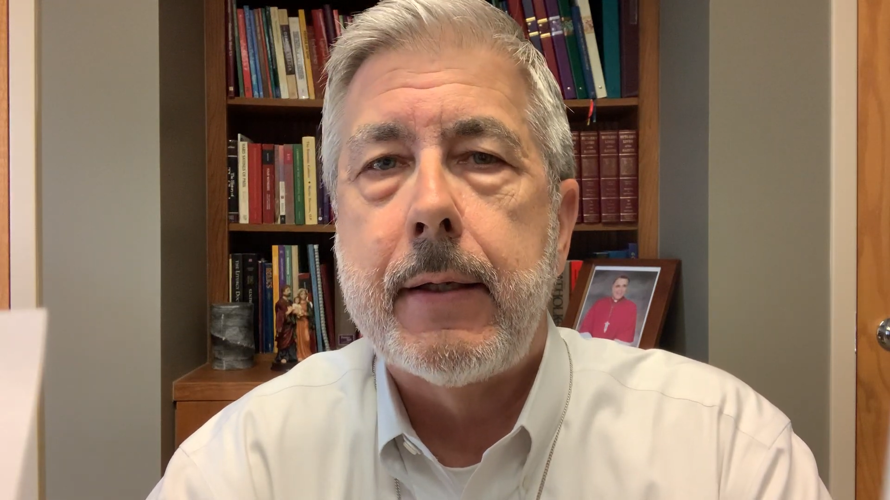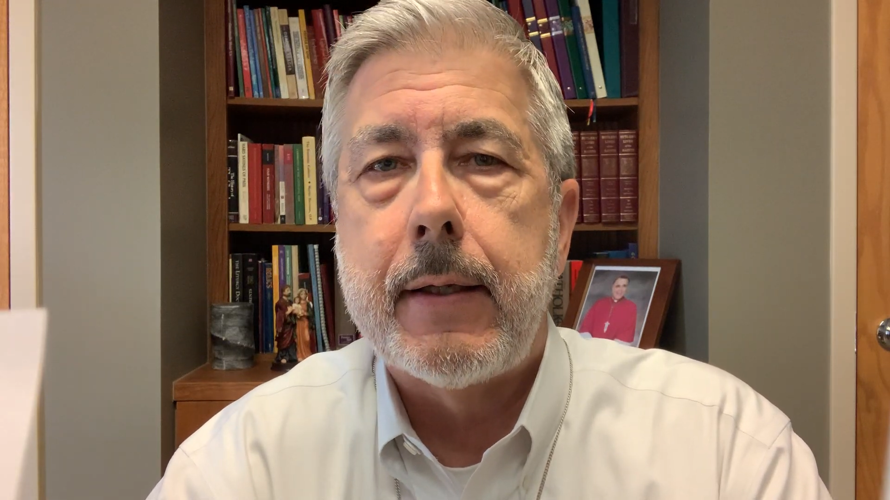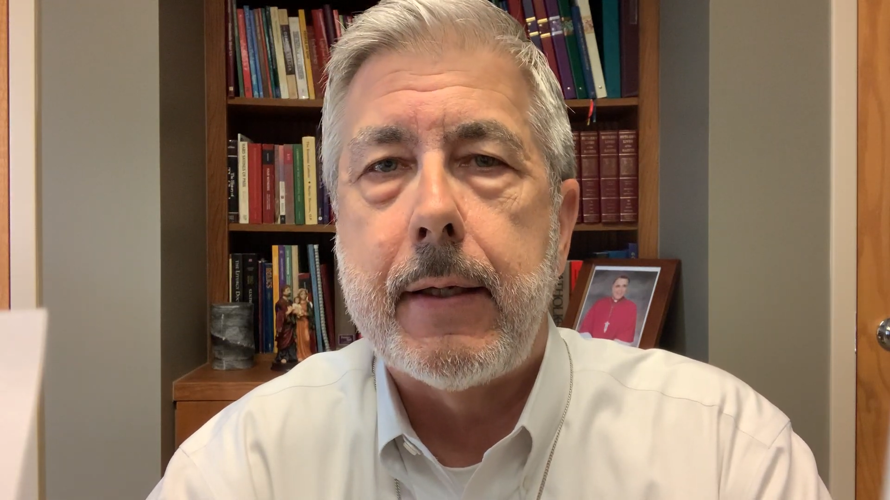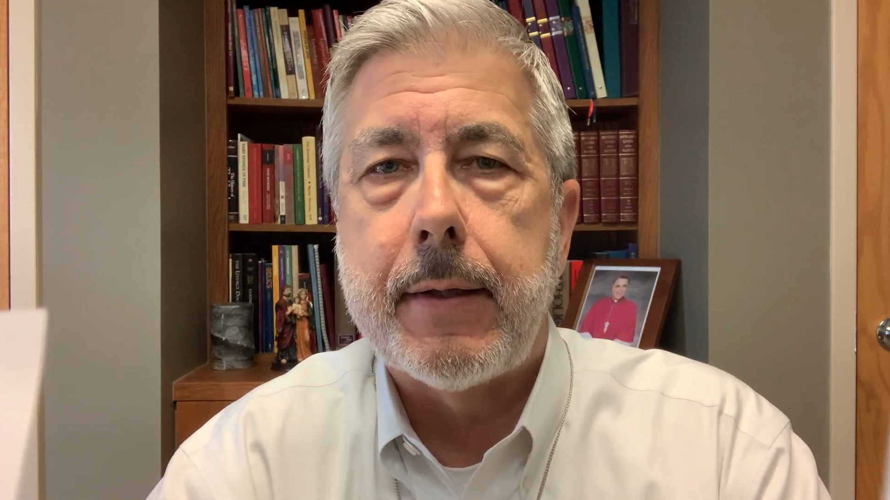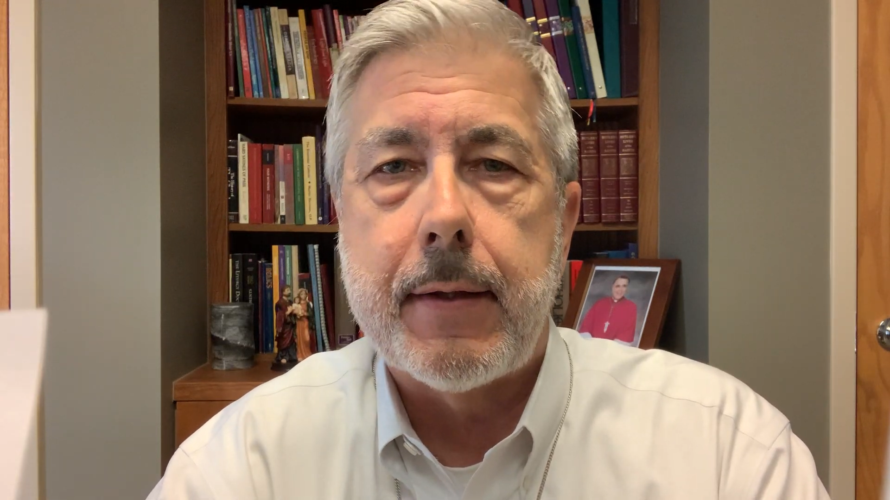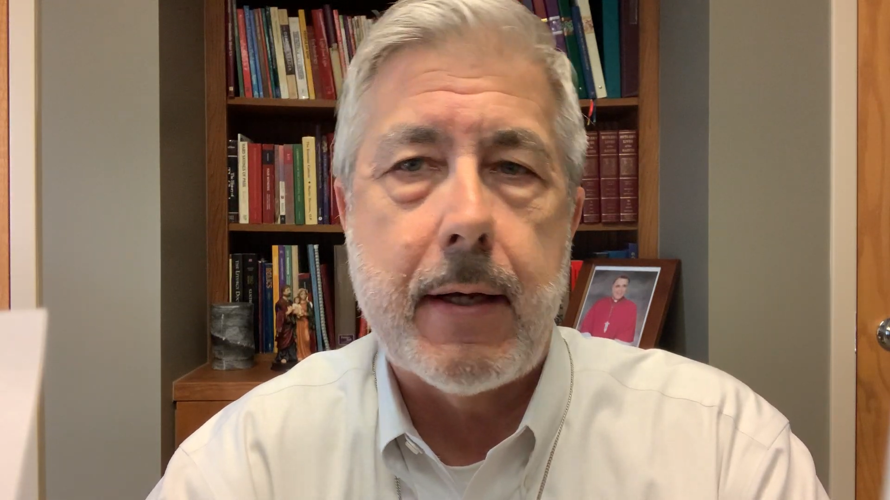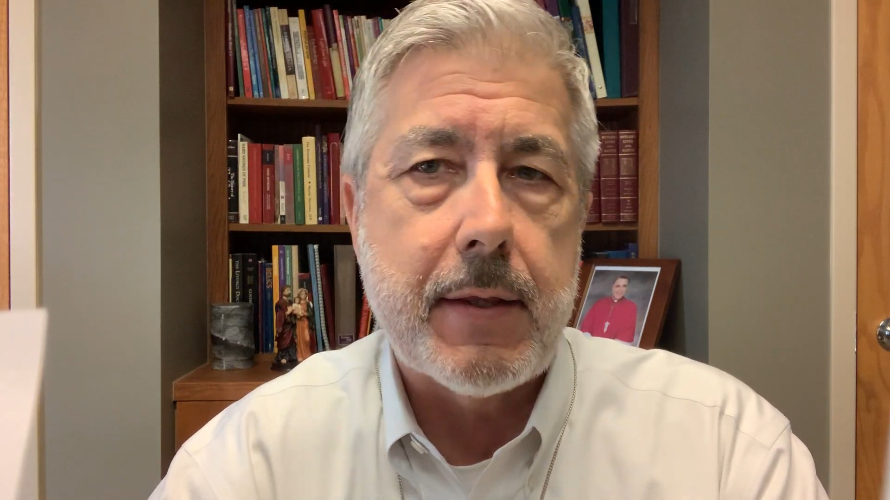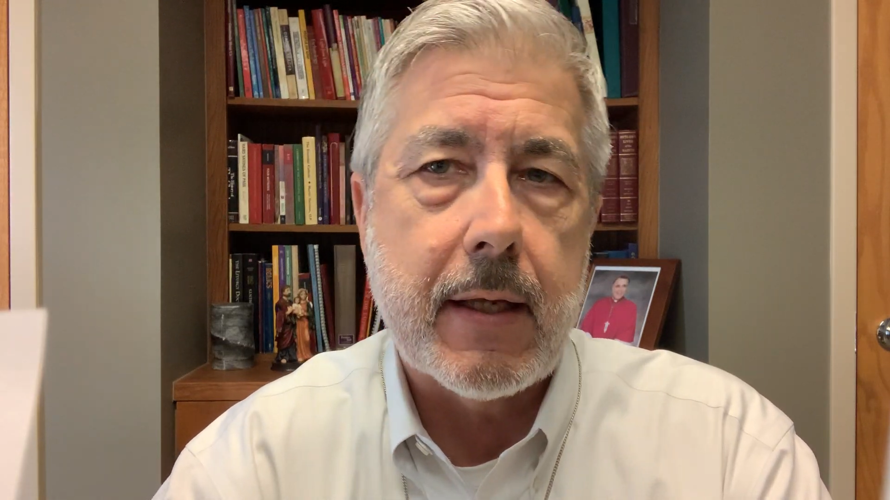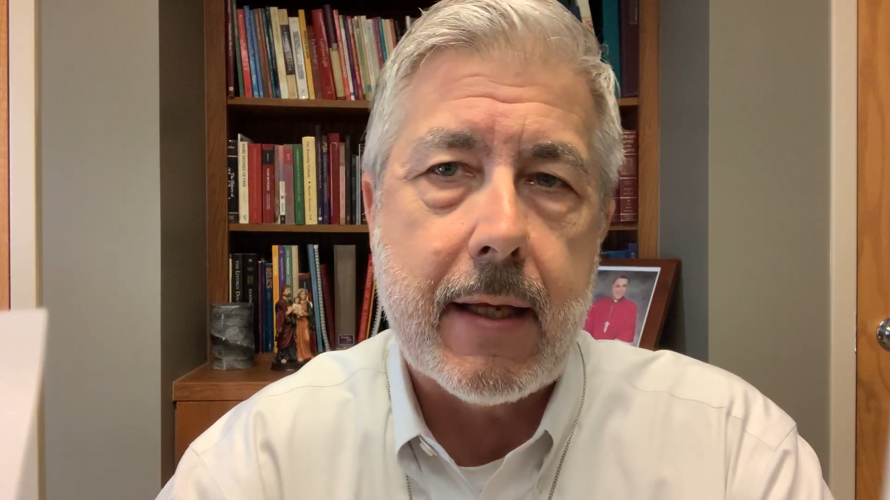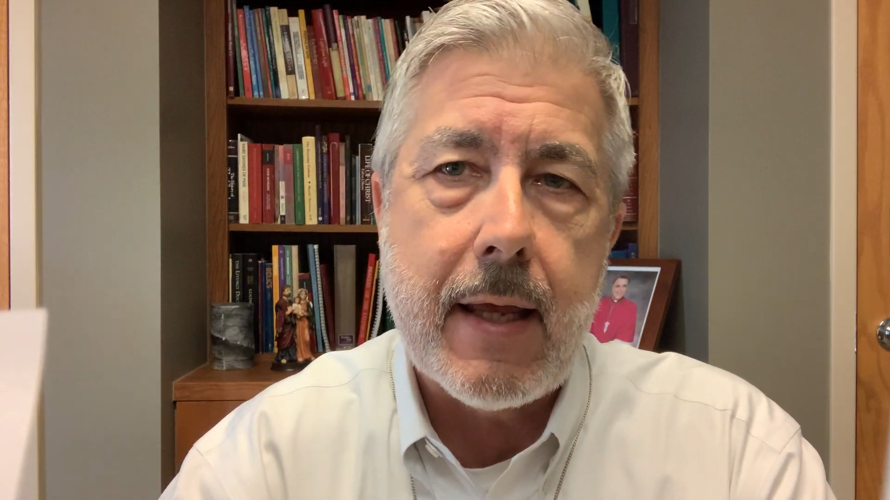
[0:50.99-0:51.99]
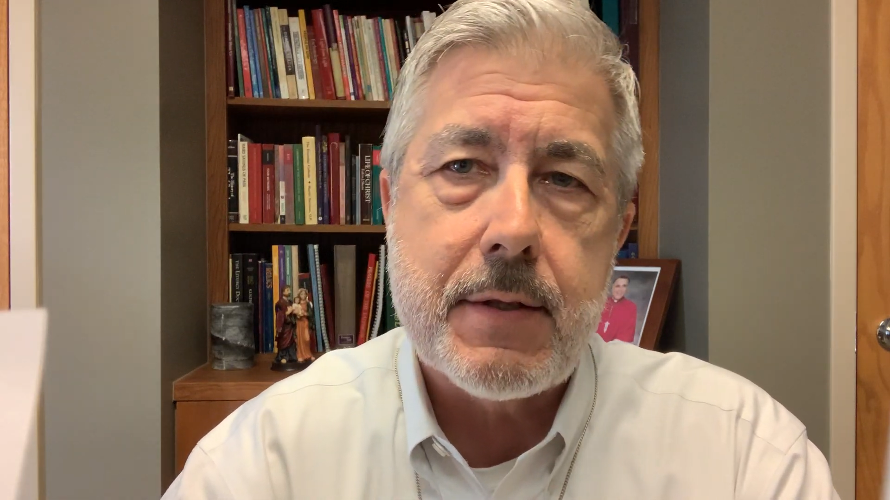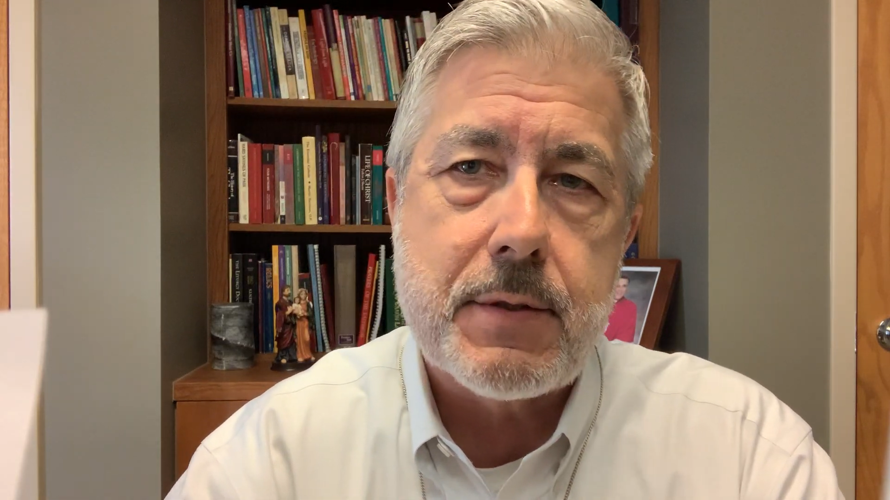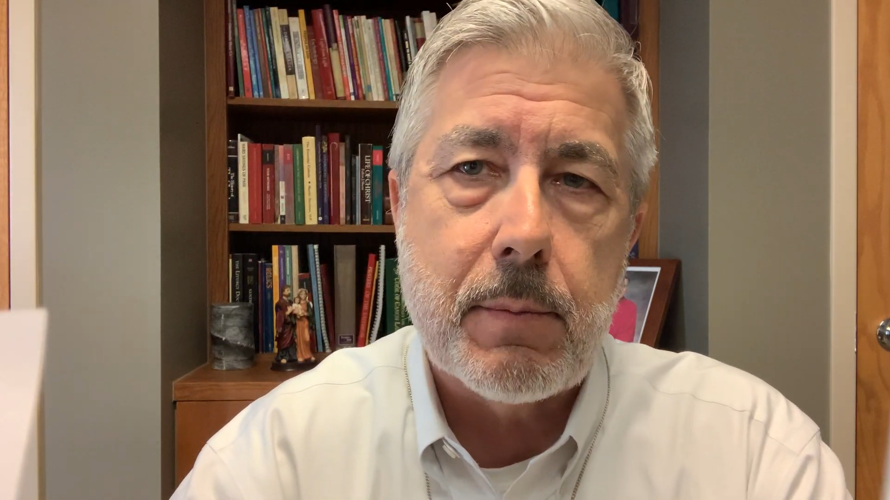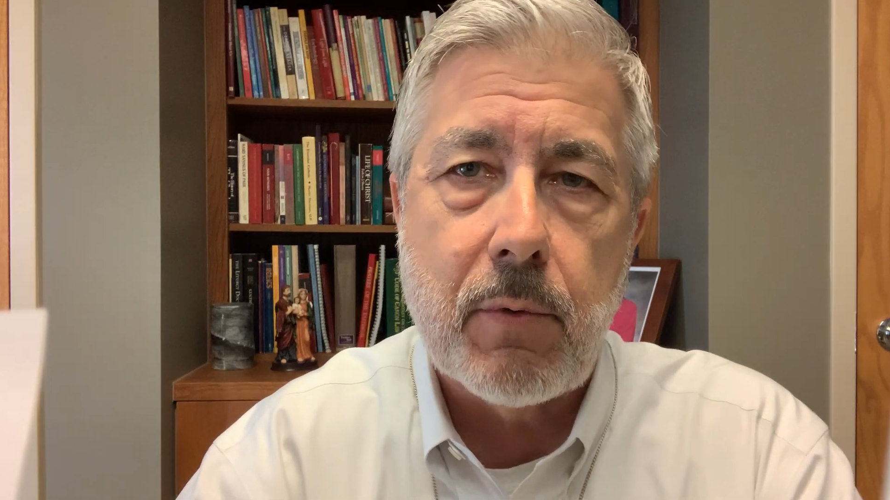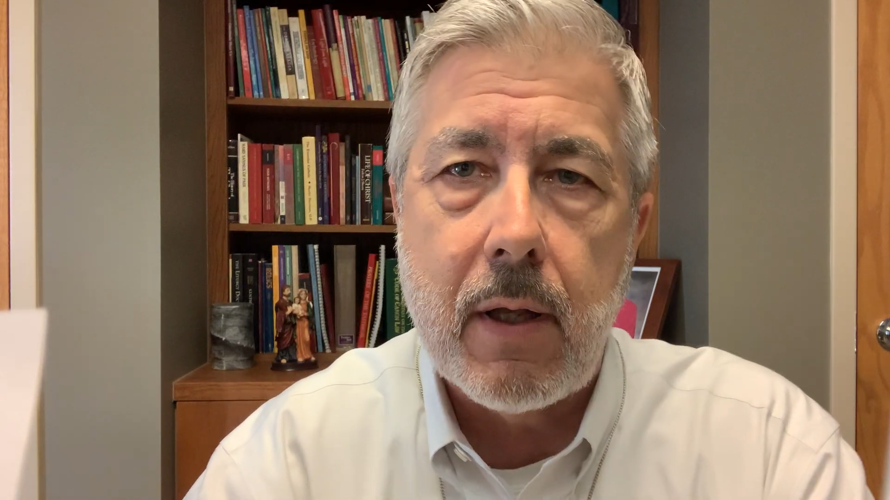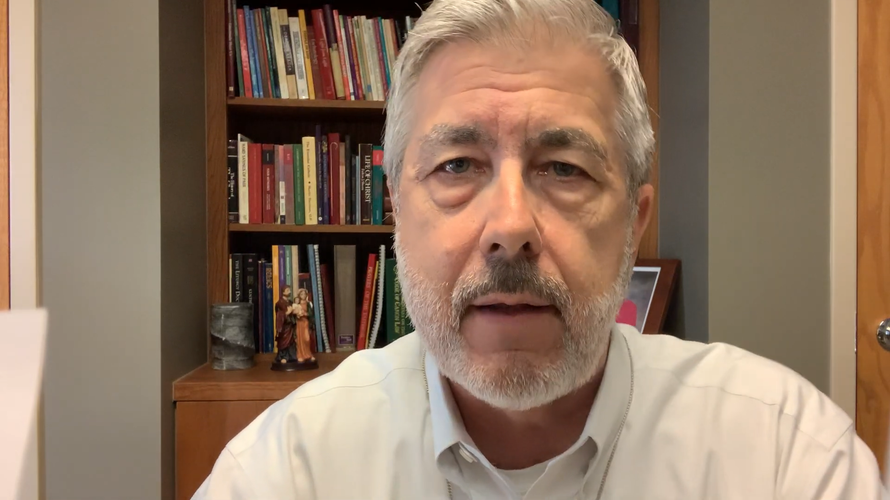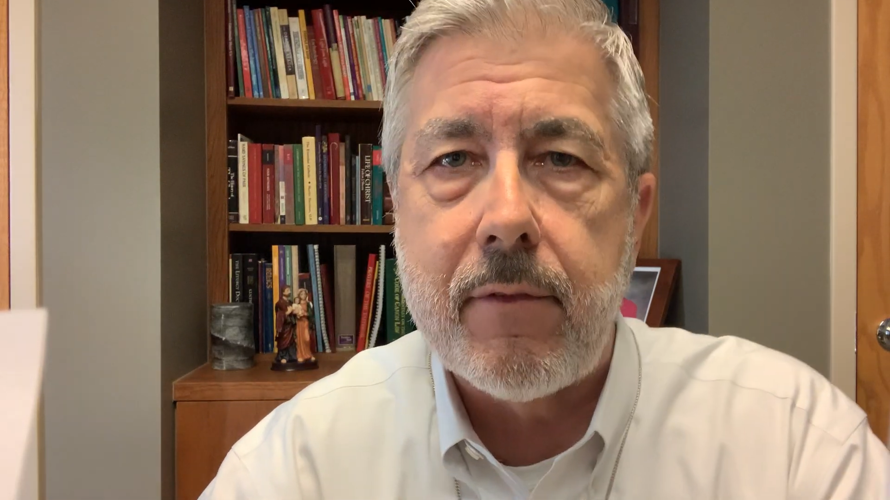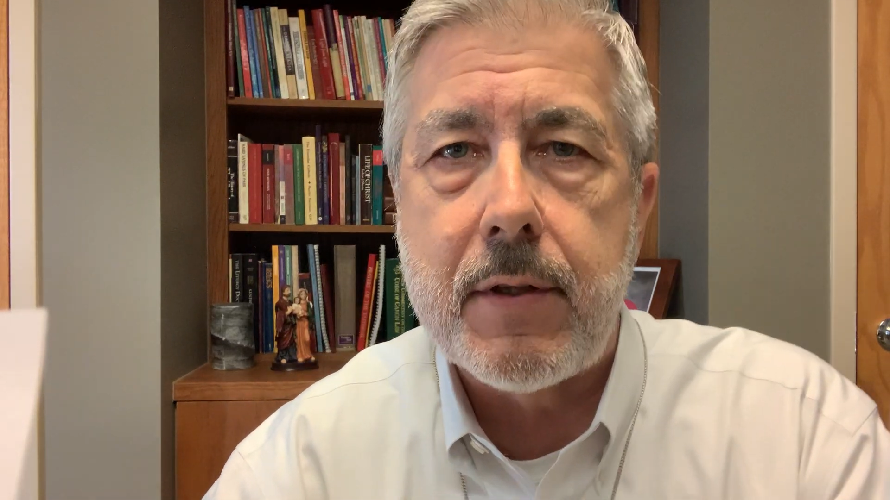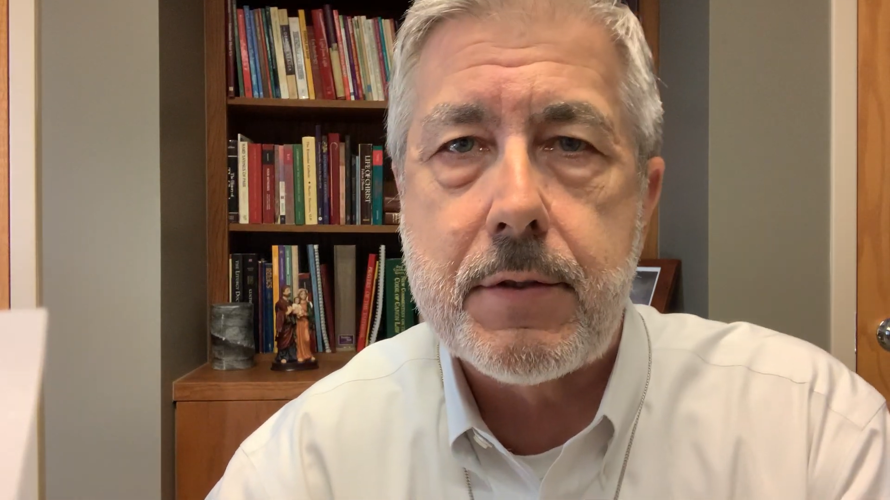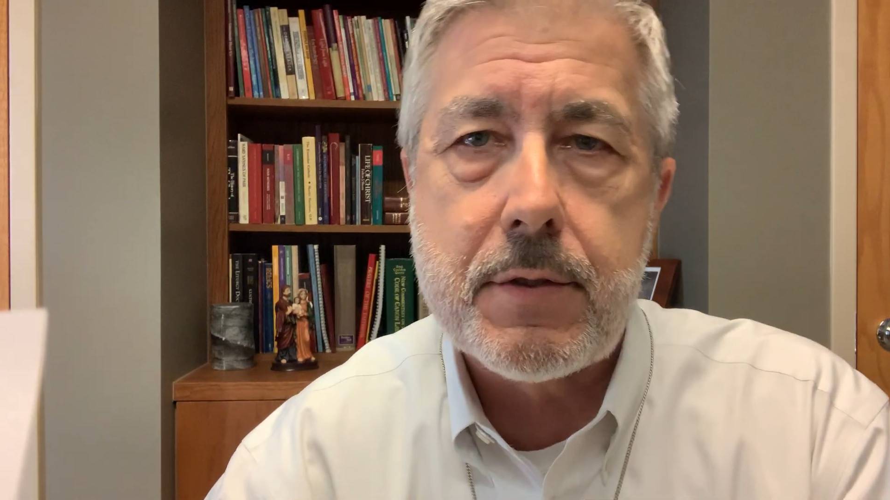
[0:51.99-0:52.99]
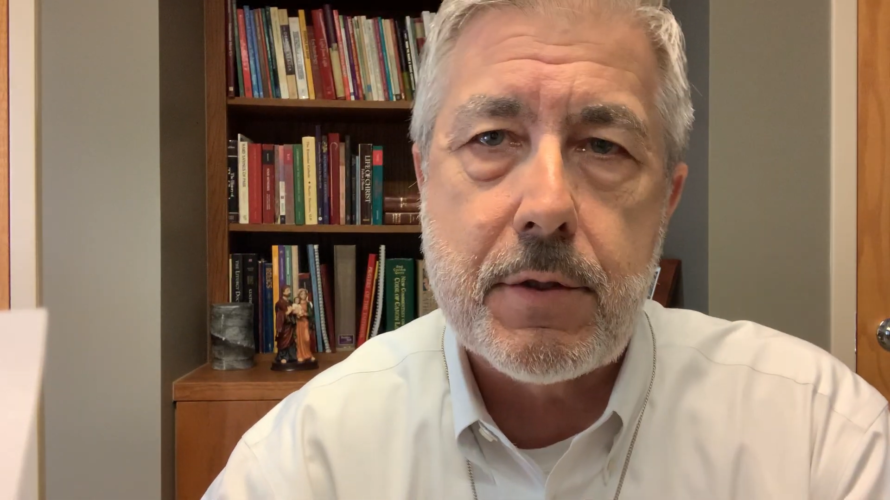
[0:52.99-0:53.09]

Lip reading: that I think has some relevance